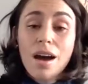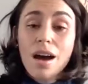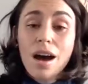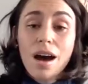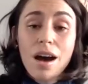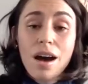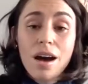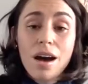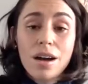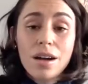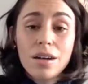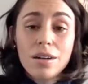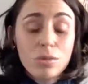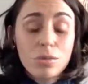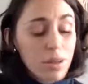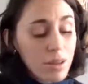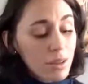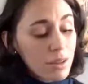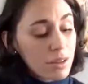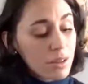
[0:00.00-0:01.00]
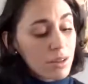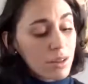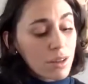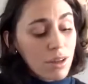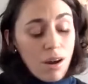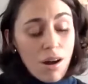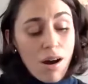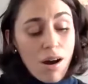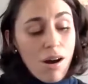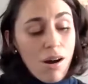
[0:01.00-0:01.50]
I will
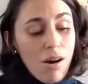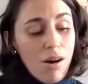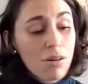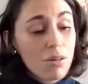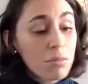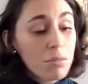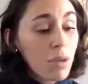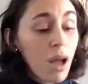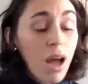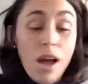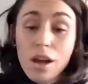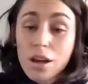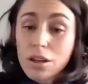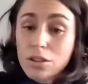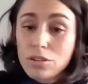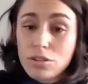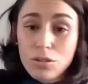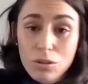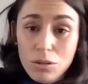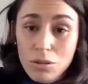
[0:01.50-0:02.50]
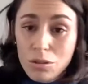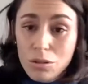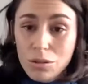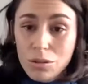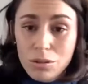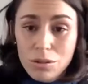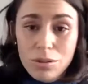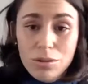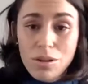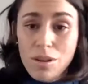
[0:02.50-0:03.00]
come
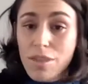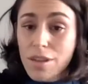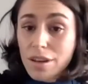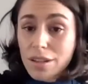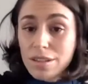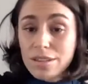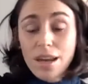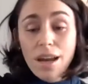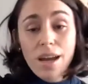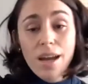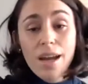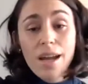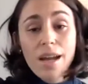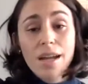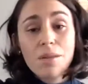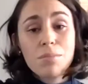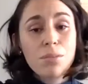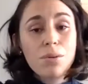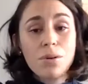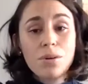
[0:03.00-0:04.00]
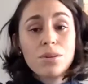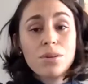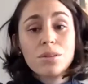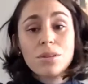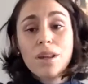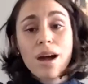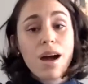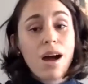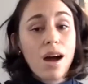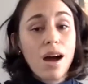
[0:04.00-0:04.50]
to the
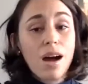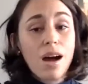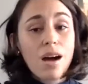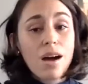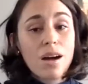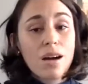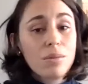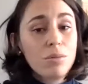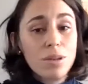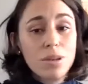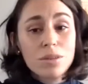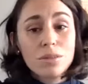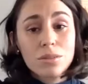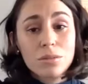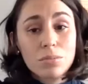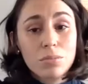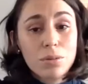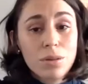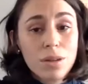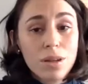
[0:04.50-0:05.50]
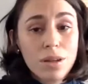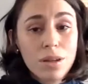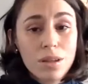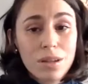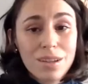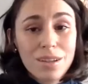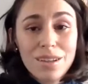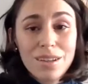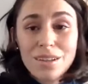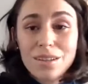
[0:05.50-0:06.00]
table. I will
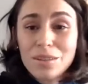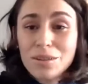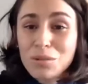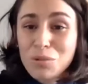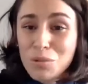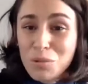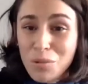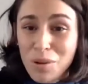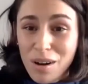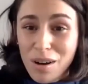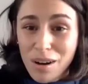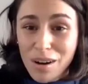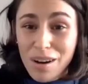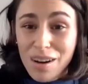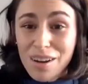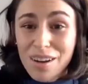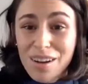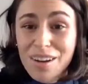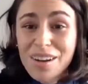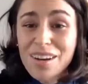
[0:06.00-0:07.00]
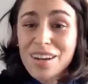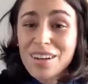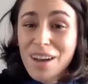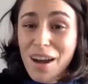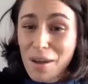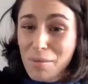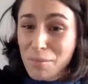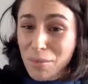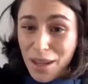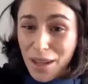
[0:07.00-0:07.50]
bring what
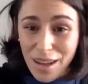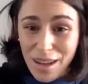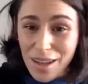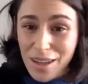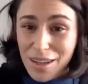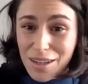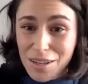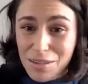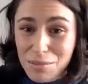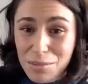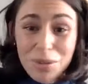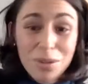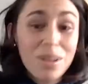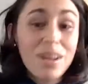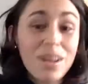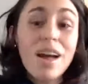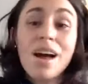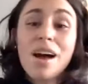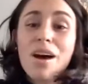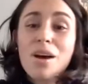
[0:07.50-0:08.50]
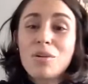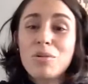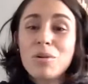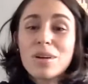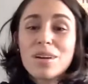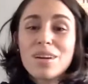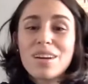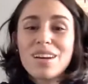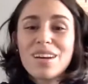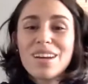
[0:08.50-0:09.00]
I'm able.
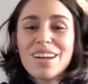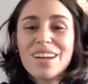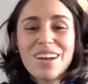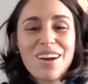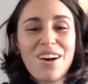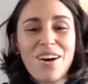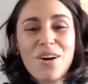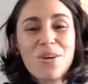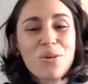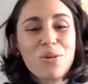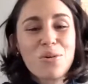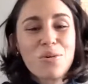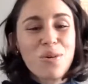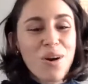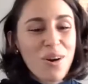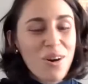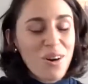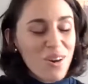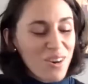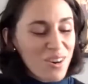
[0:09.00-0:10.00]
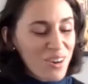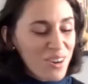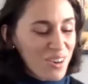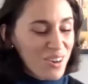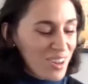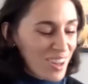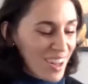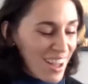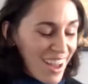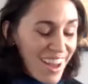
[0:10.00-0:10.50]
We are all
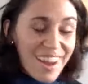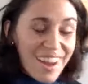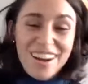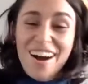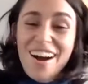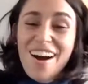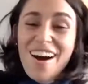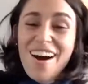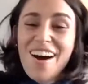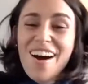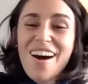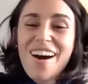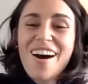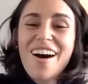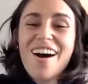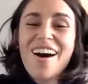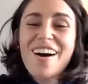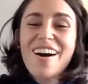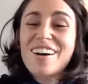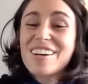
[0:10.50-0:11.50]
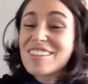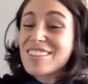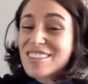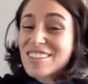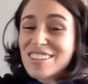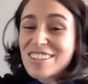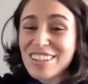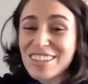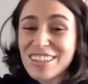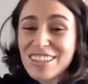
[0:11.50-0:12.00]
God's
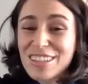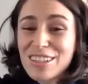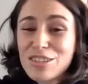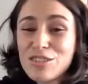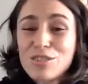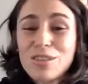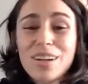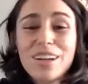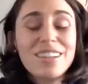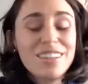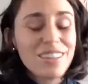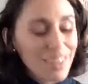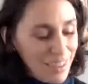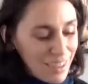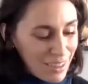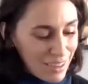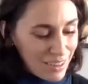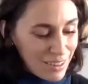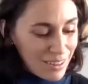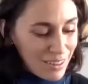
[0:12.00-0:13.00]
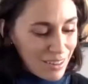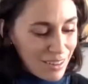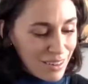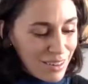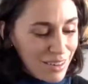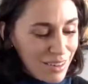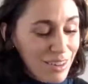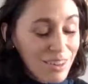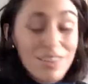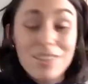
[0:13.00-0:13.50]
children
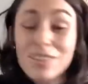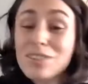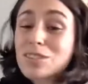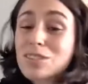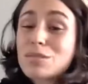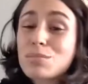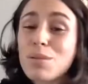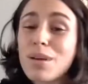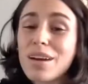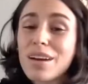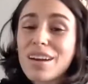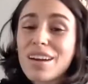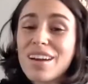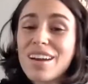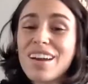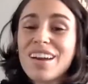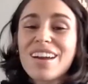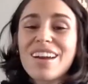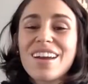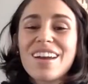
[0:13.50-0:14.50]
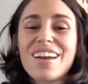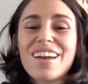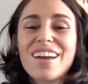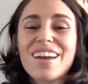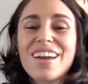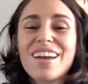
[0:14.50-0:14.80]
in this space.